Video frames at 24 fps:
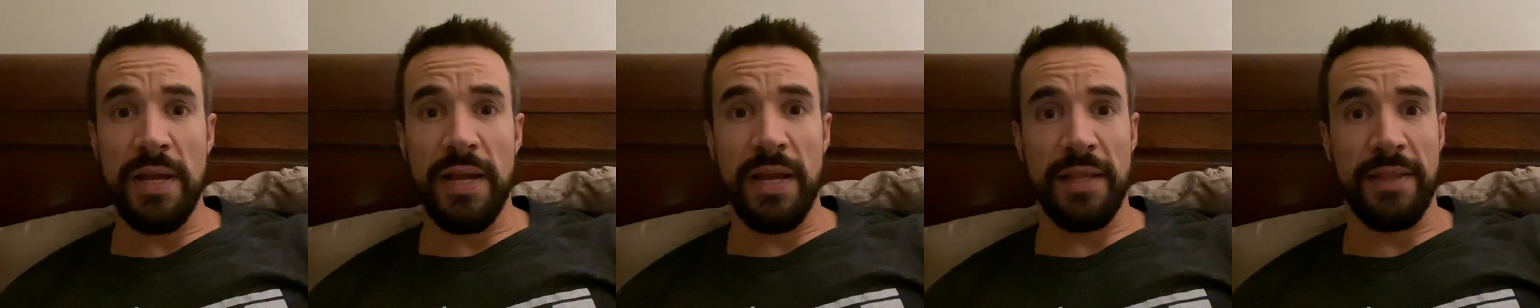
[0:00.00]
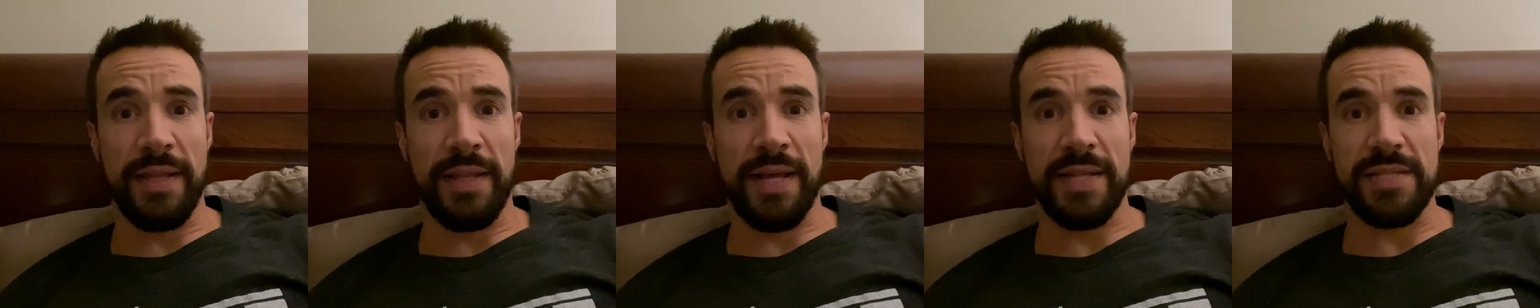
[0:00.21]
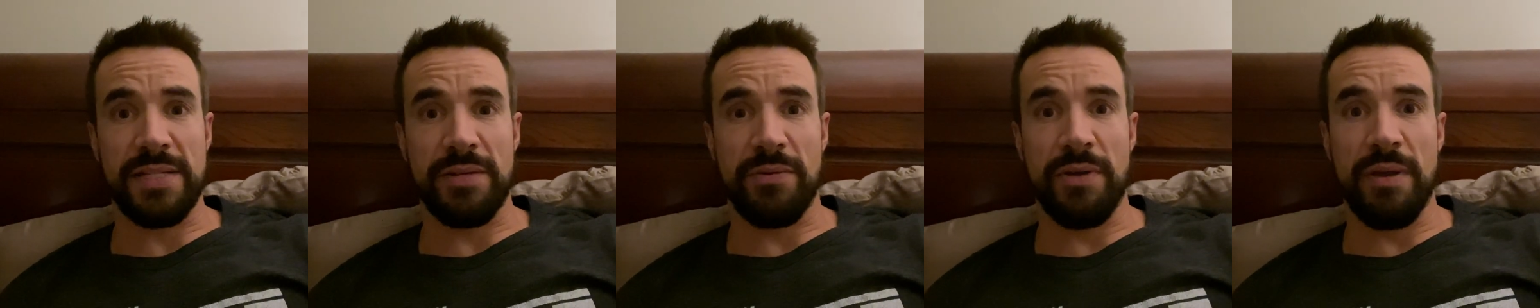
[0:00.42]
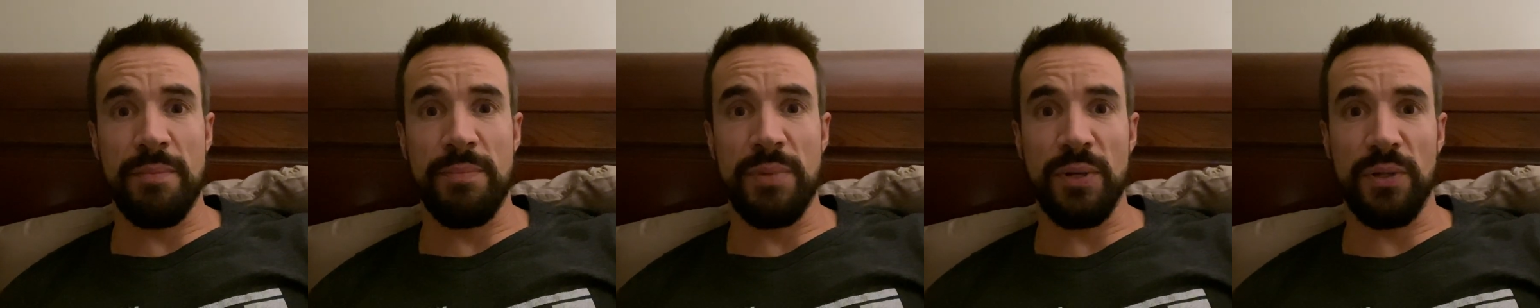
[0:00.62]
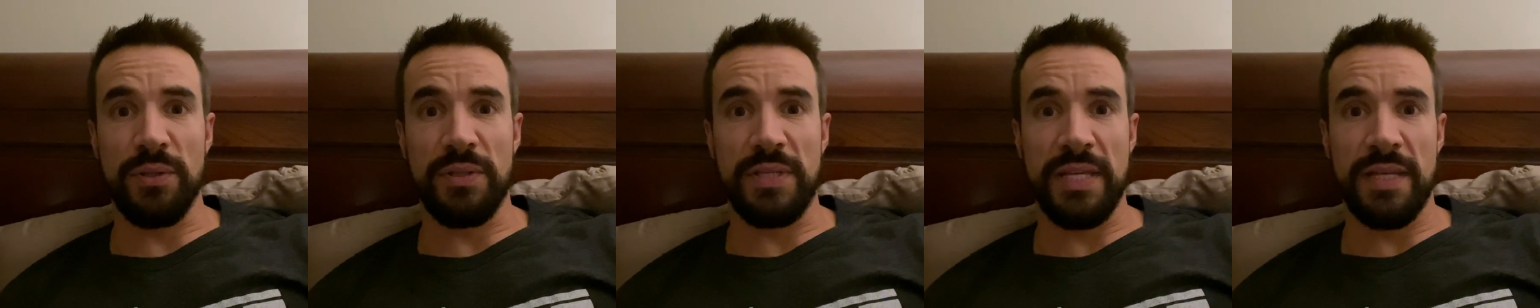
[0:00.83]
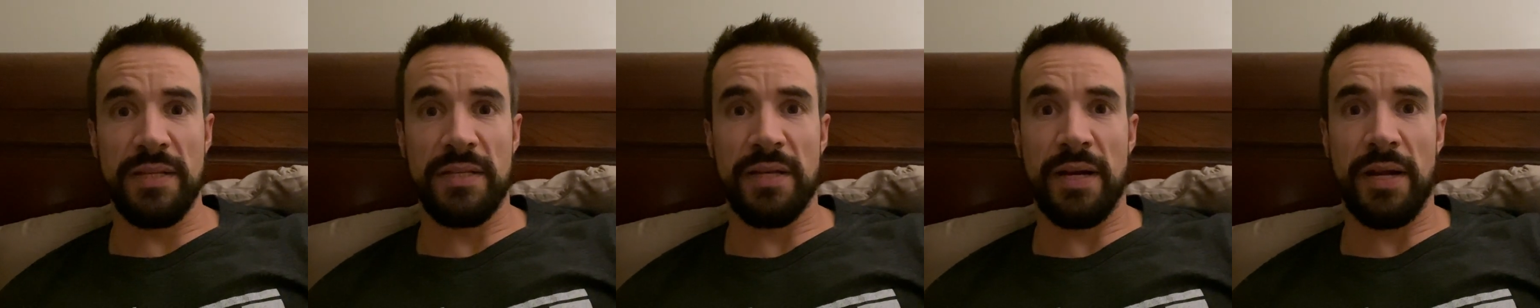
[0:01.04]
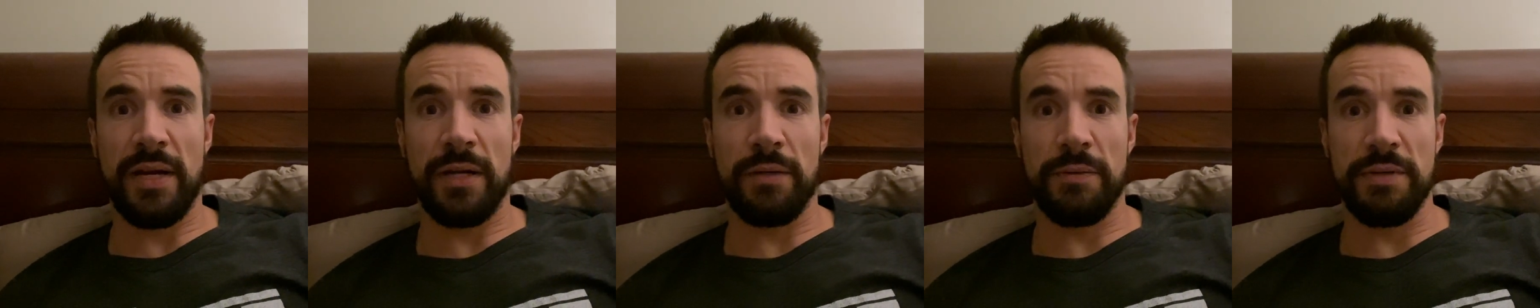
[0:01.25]
and that's how I built the
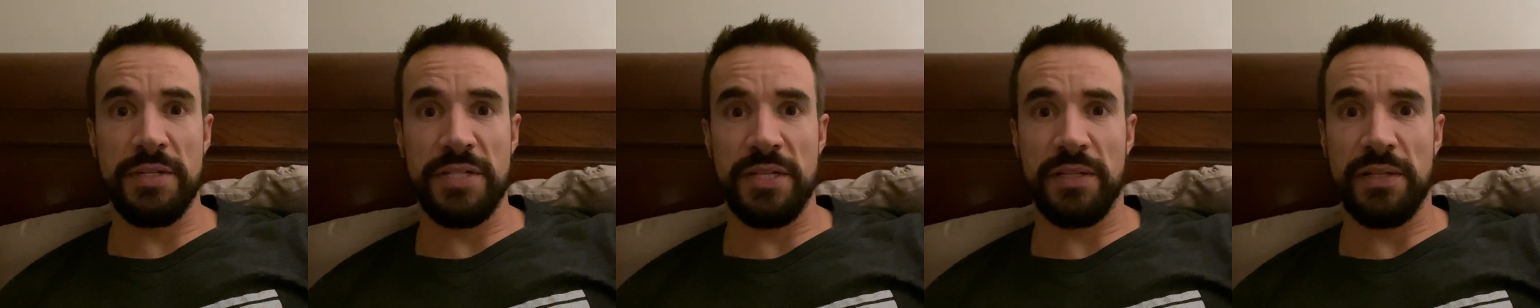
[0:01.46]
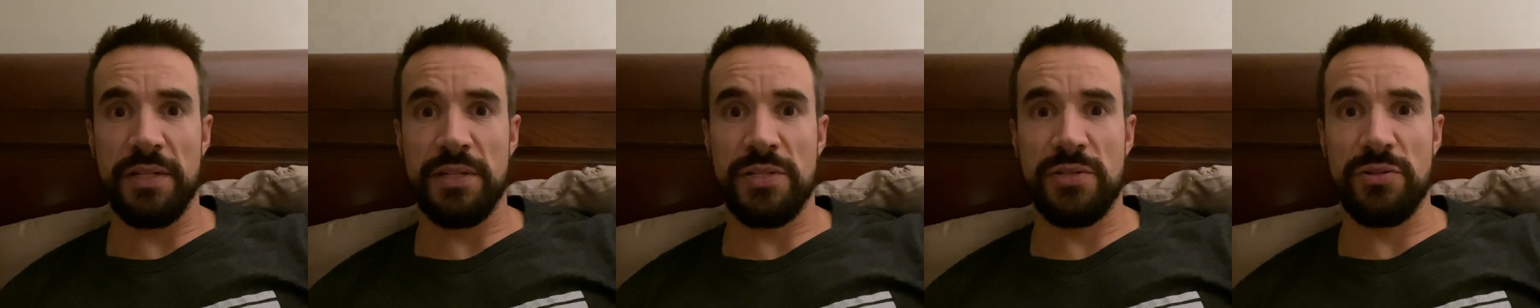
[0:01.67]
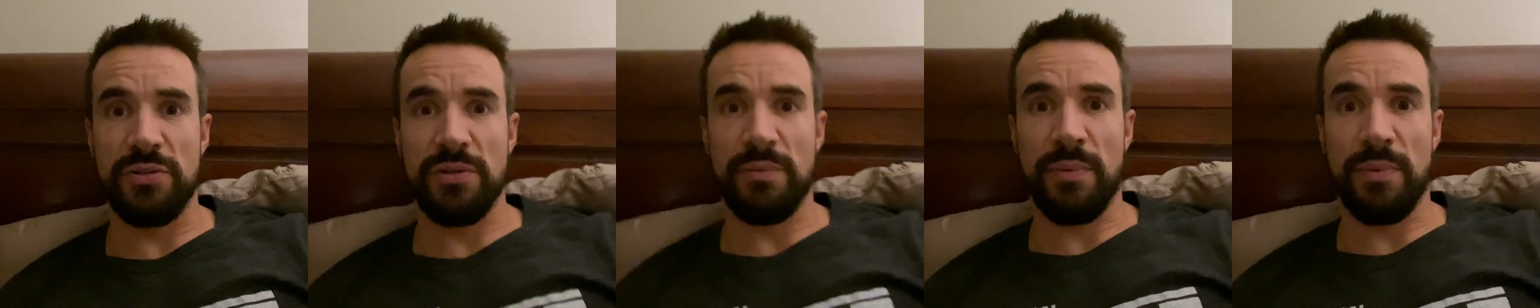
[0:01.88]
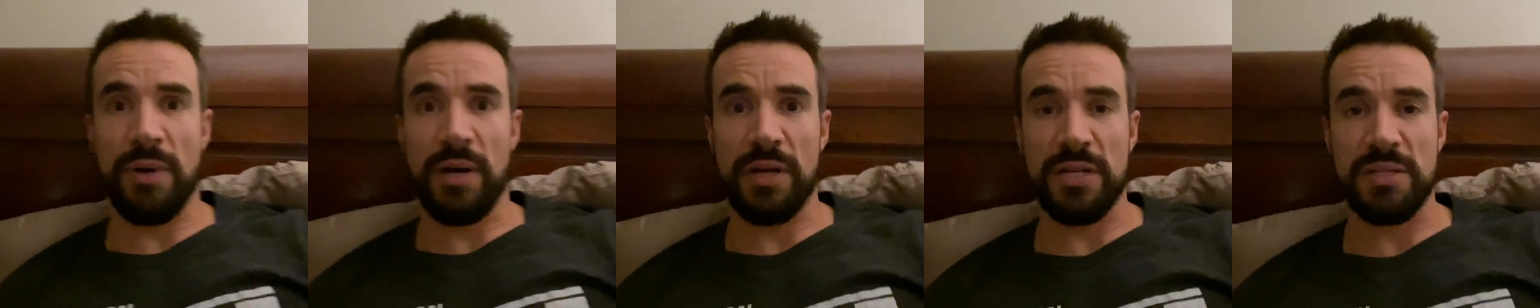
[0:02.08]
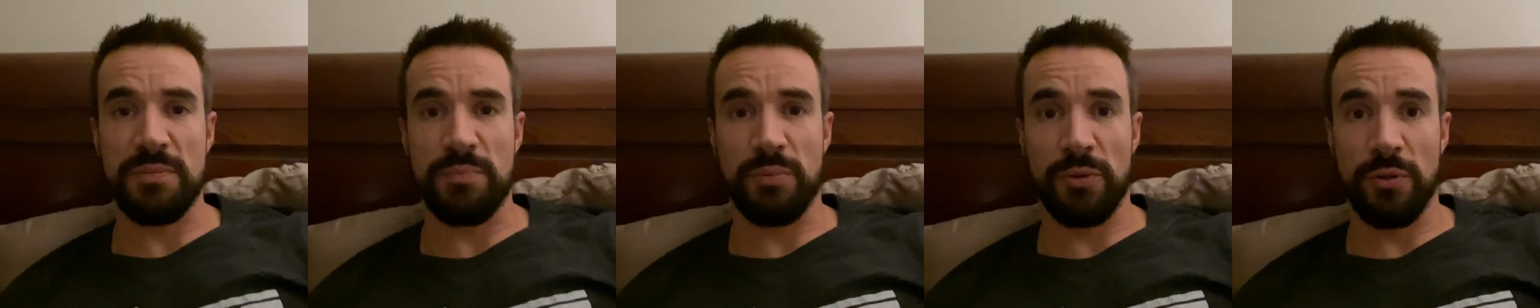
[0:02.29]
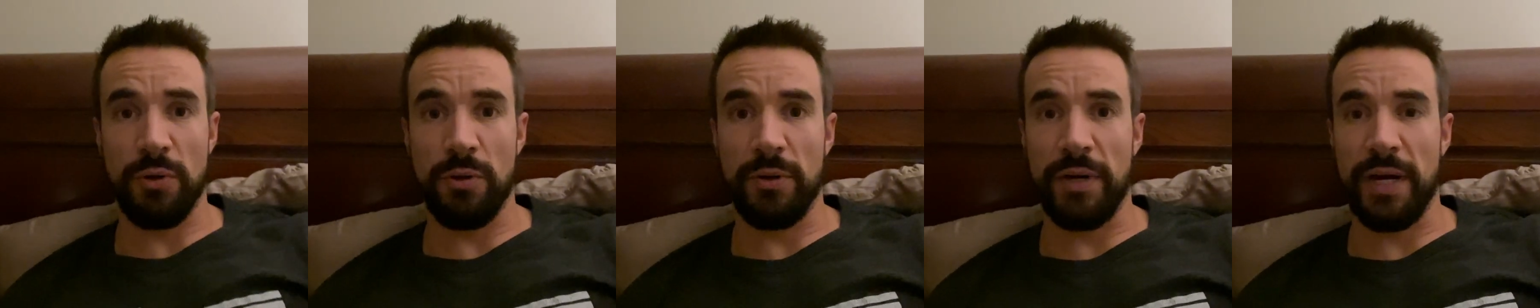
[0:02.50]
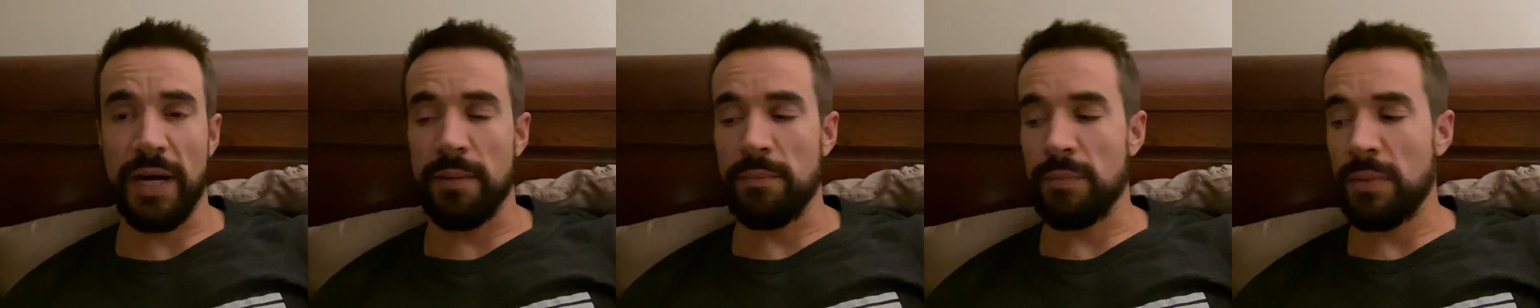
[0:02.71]
entire Resilience Toolbox
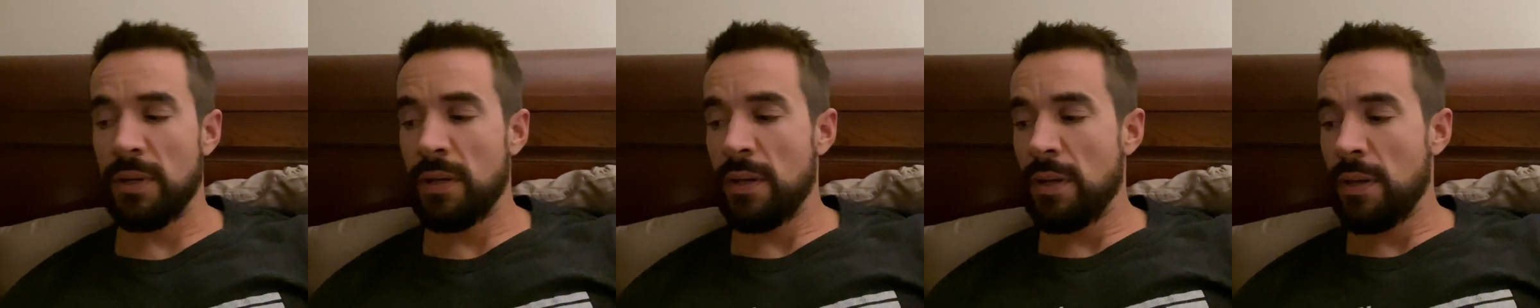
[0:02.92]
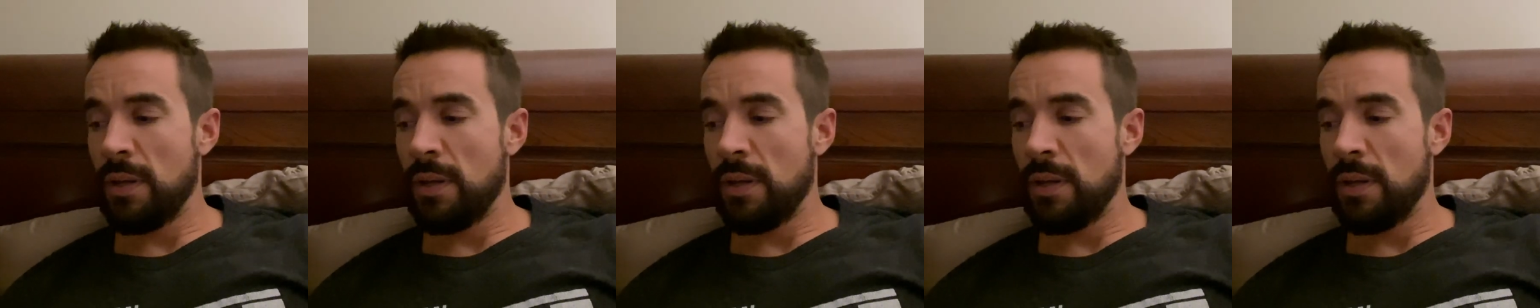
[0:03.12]
program,